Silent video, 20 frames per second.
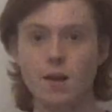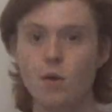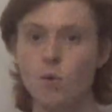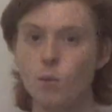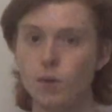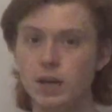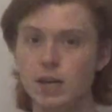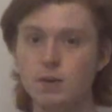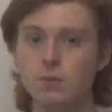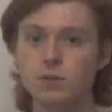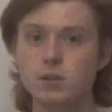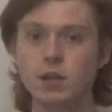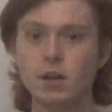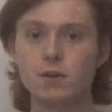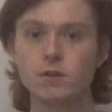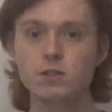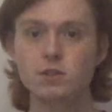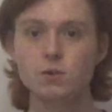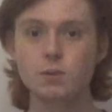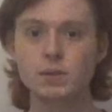When he
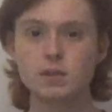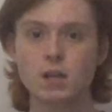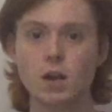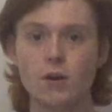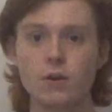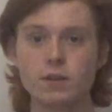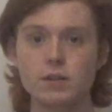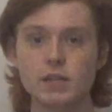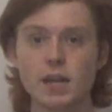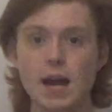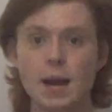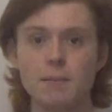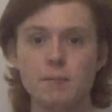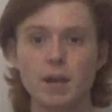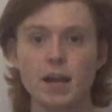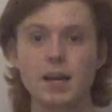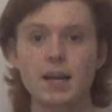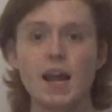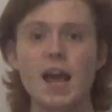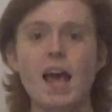returns to his current
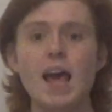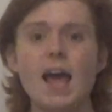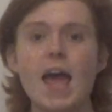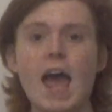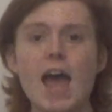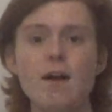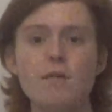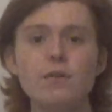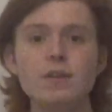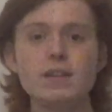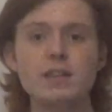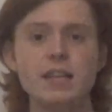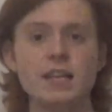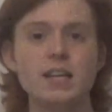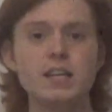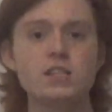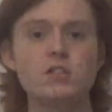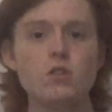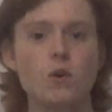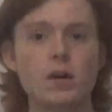timeline,
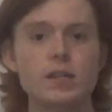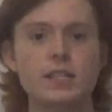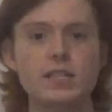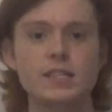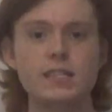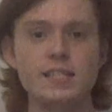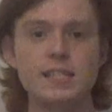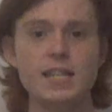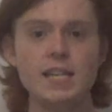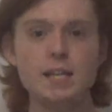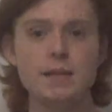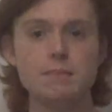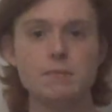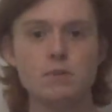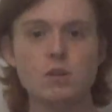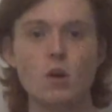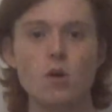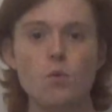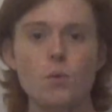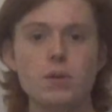everything is not as it
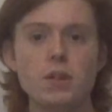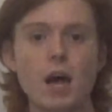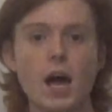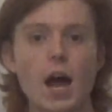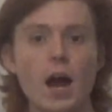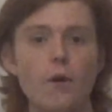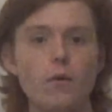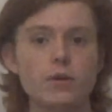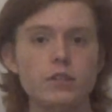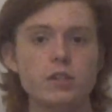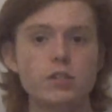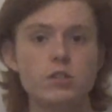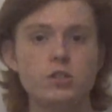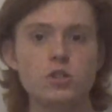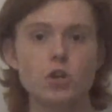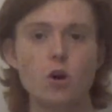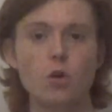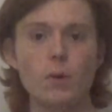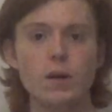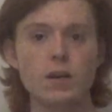seems, with Iris and
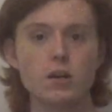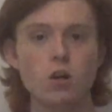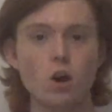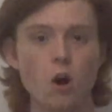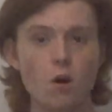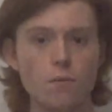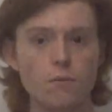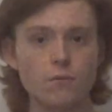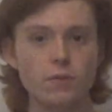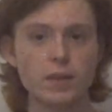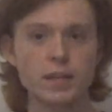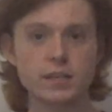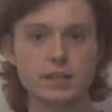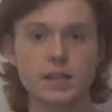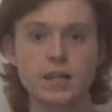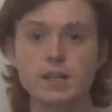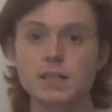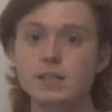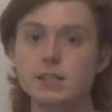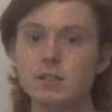Joe in
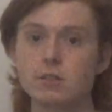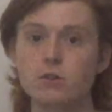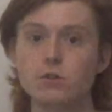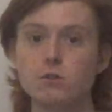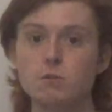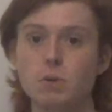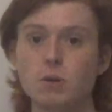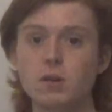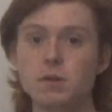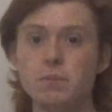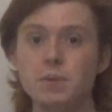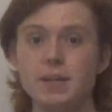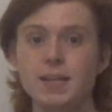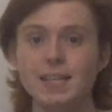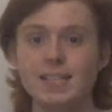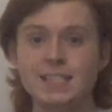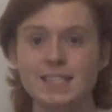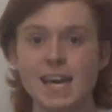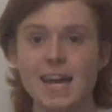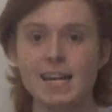conflict, Cisco's brother
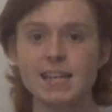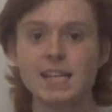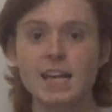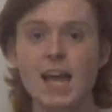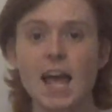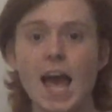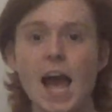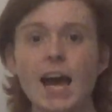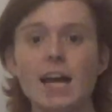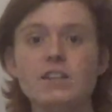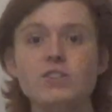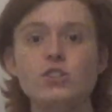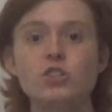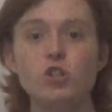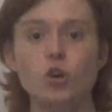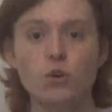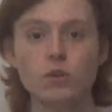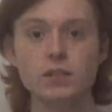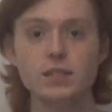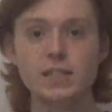being dead, and
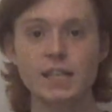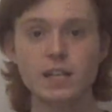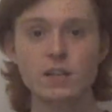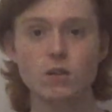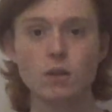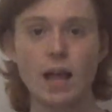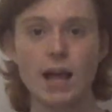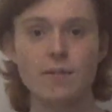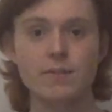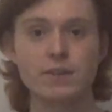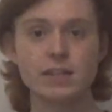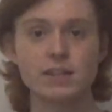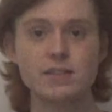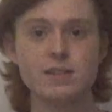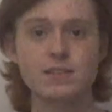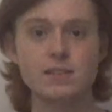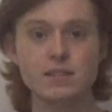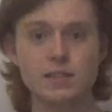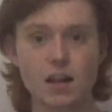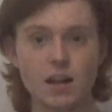John Diggle having a
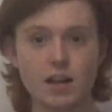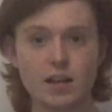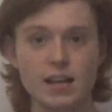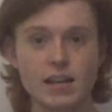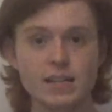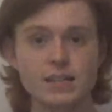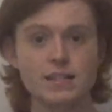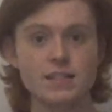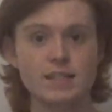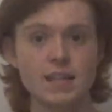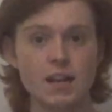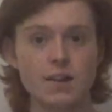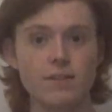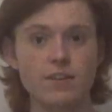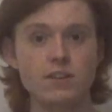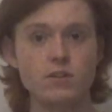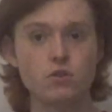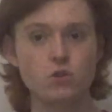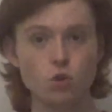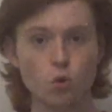son instead of
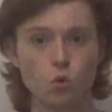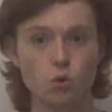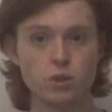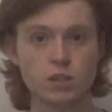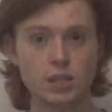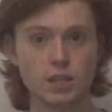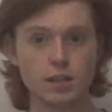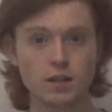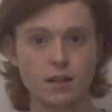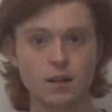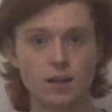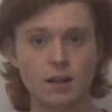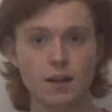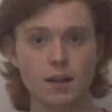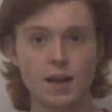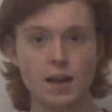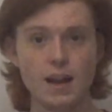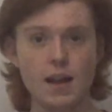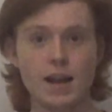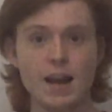a daughter.
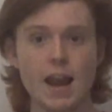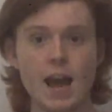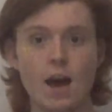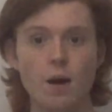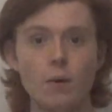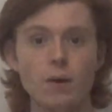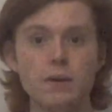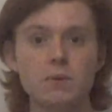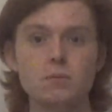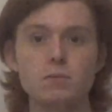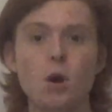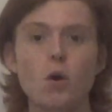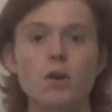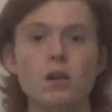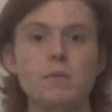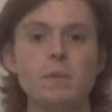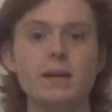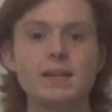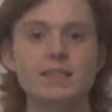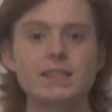Now, it would
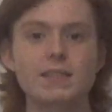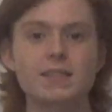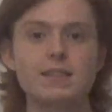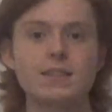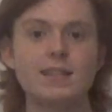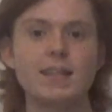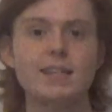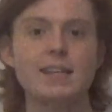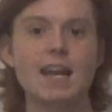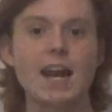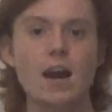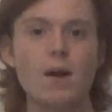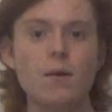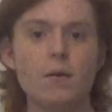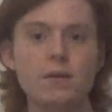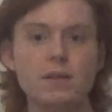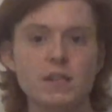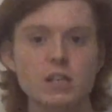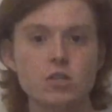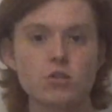only make sense that they
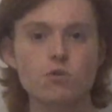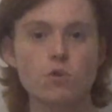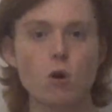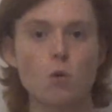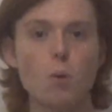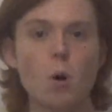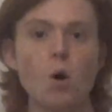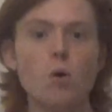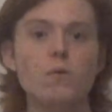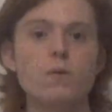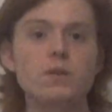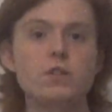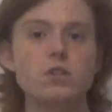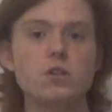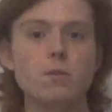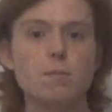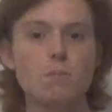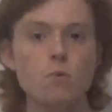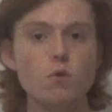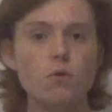carry this trope over to
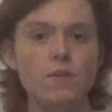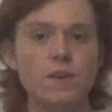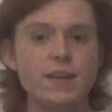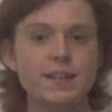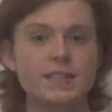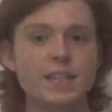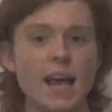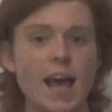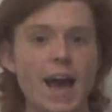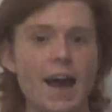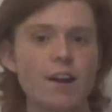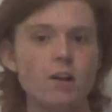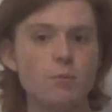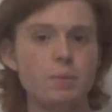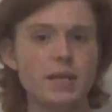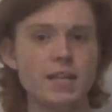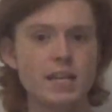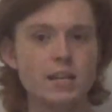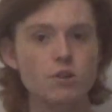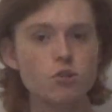the movies, and it'll
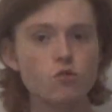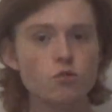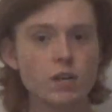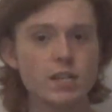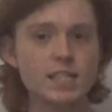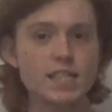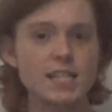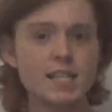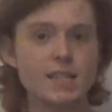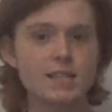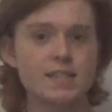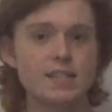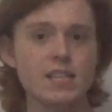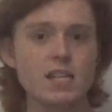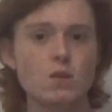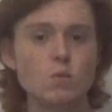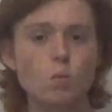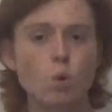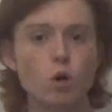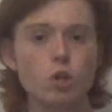be interesting to
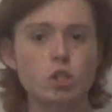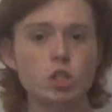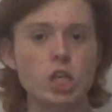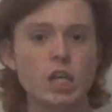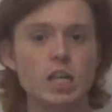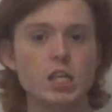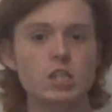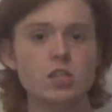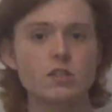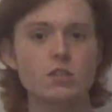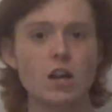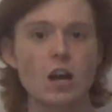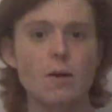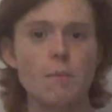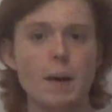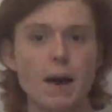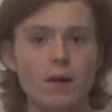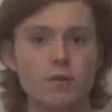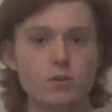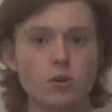see what changes
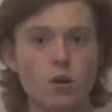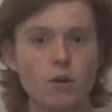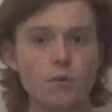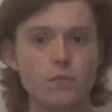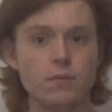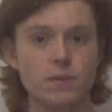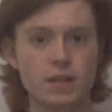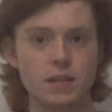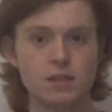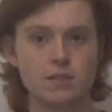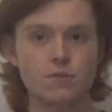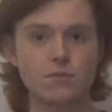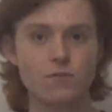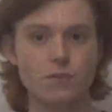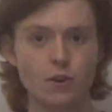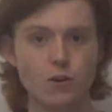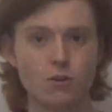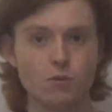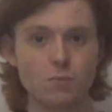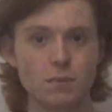come out of this
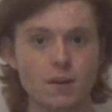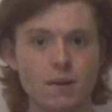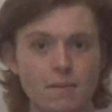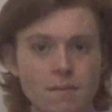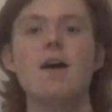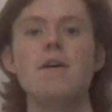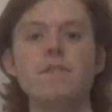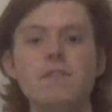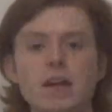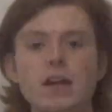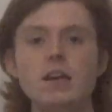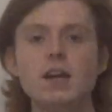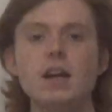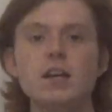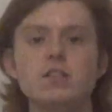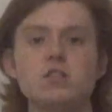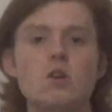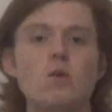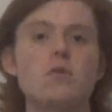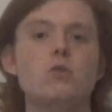film. Thank you
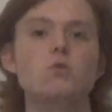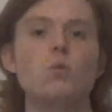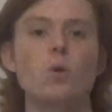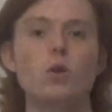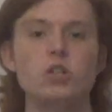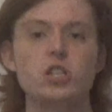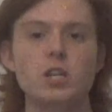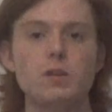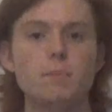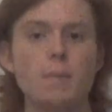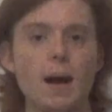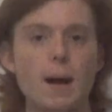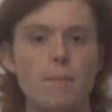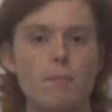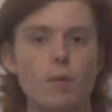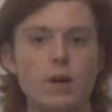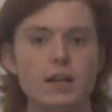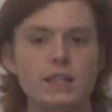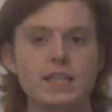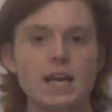guys so much for watching my
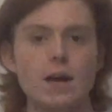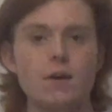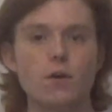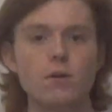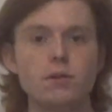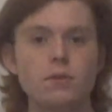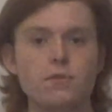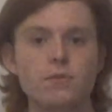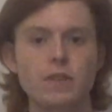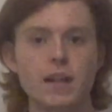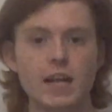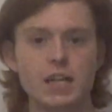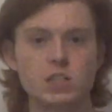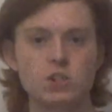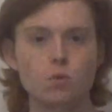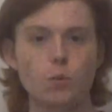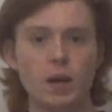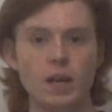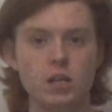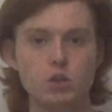breakdown of the
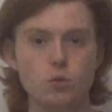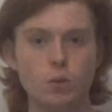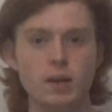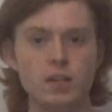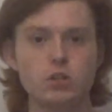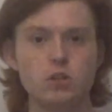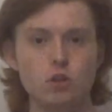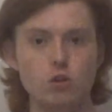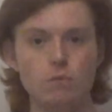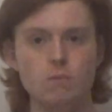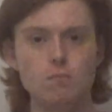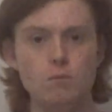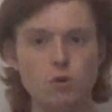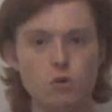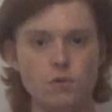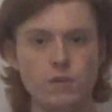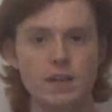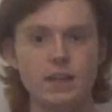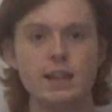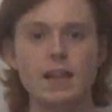Flash 2022
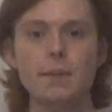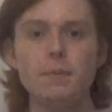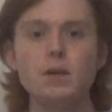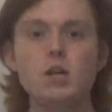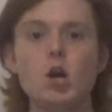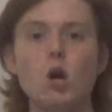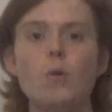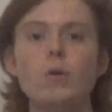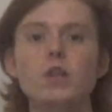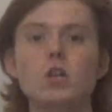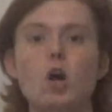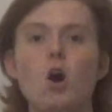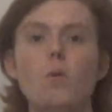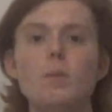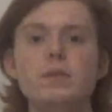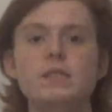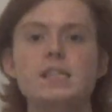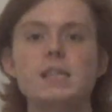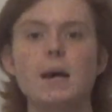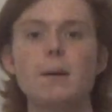movie. Let me know in the
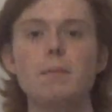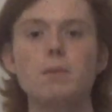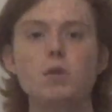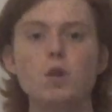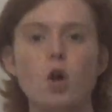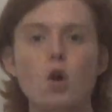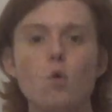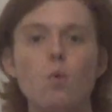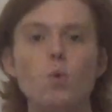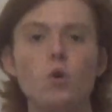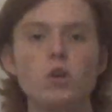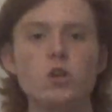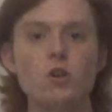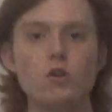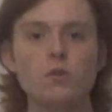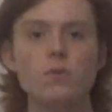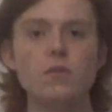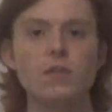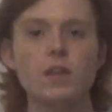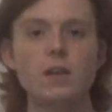comments down below what
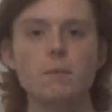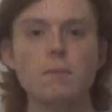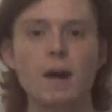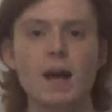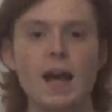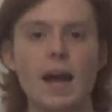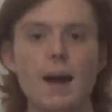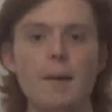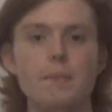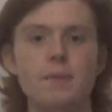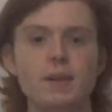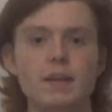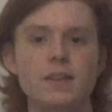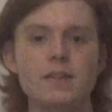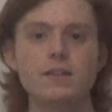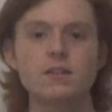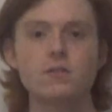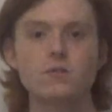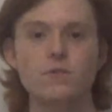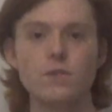you think might happen
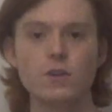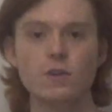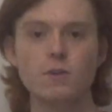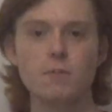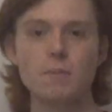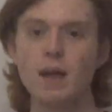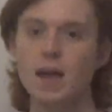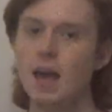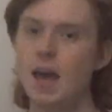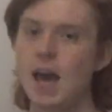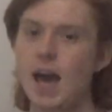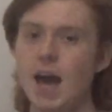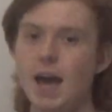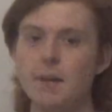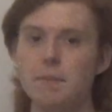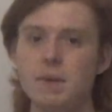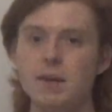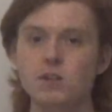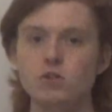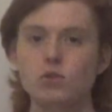in this film,
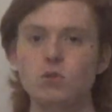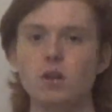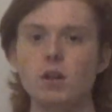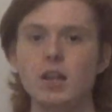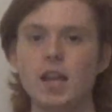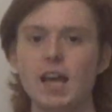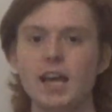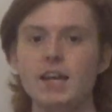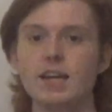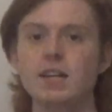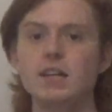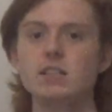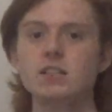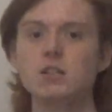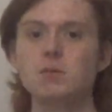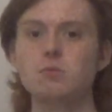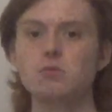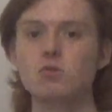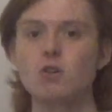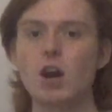and make sure to like,
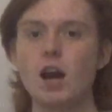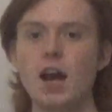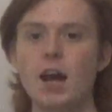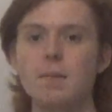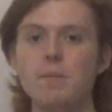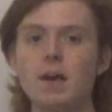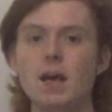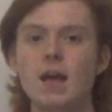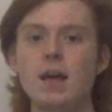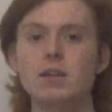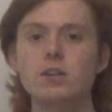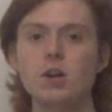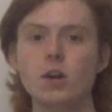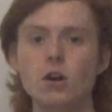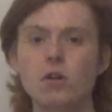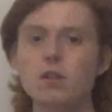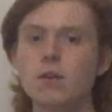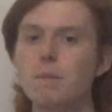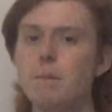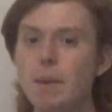subscribe,
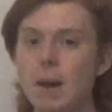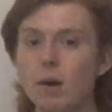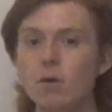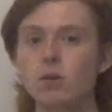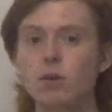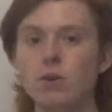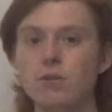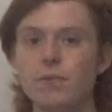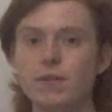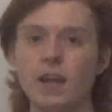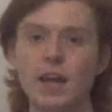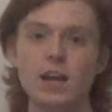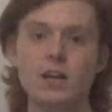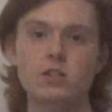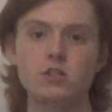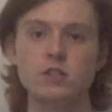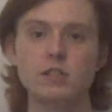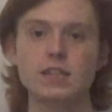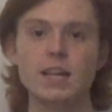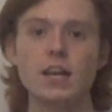turn on the bell
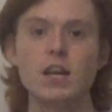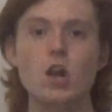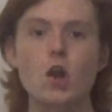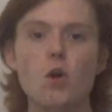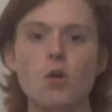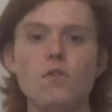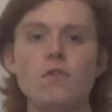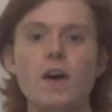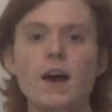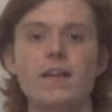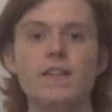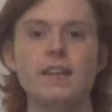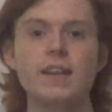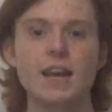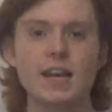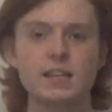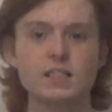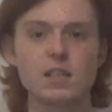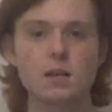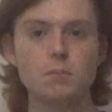notification to get notified of the
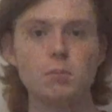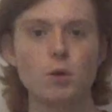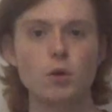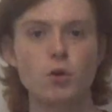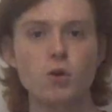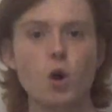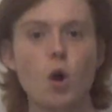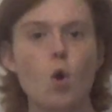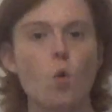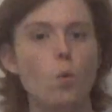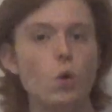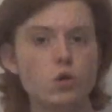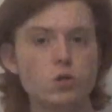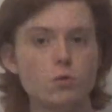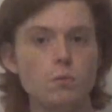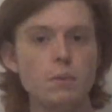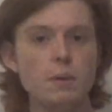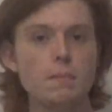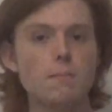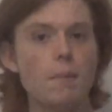next upload, which
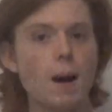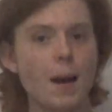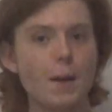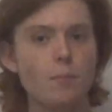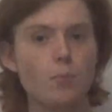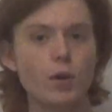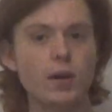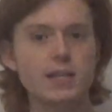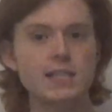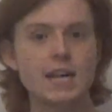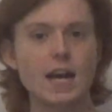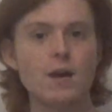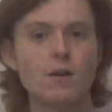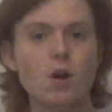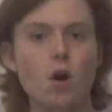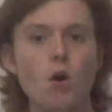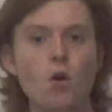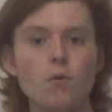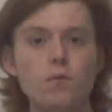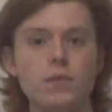will be my
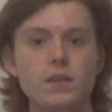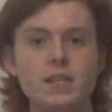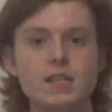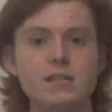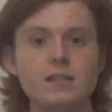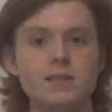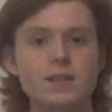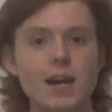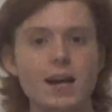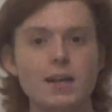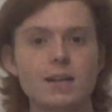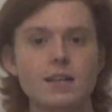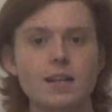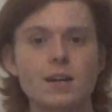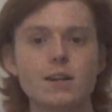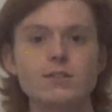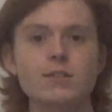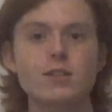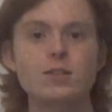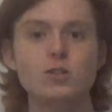breakdown of the Snyder
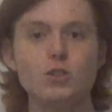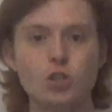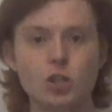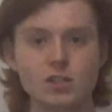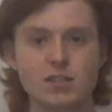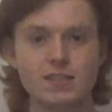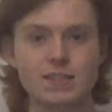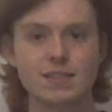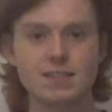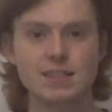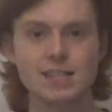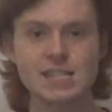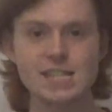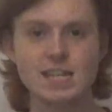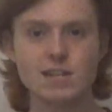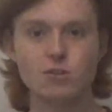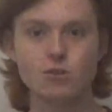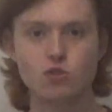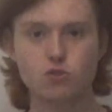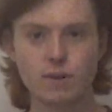Cut Justice
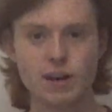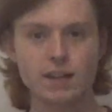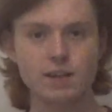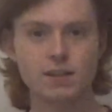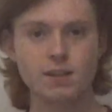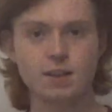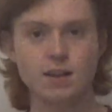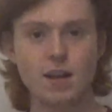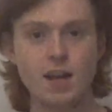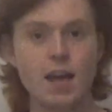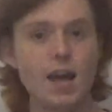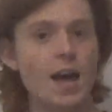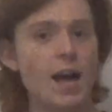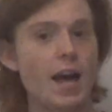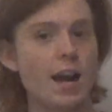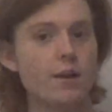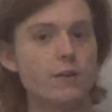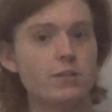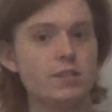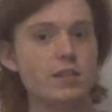League trailer,
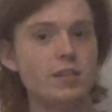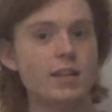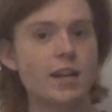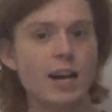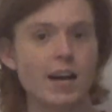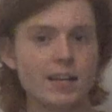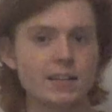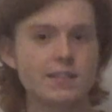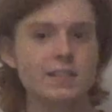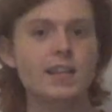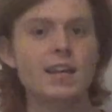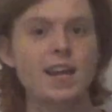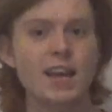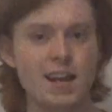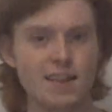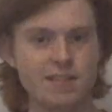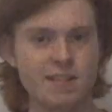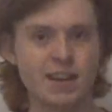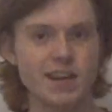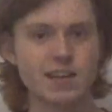and I'll see you guys
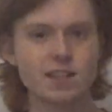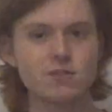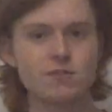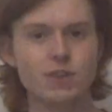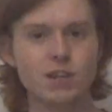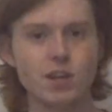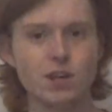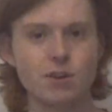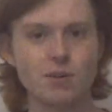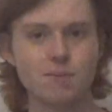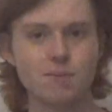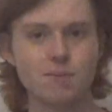in the next video.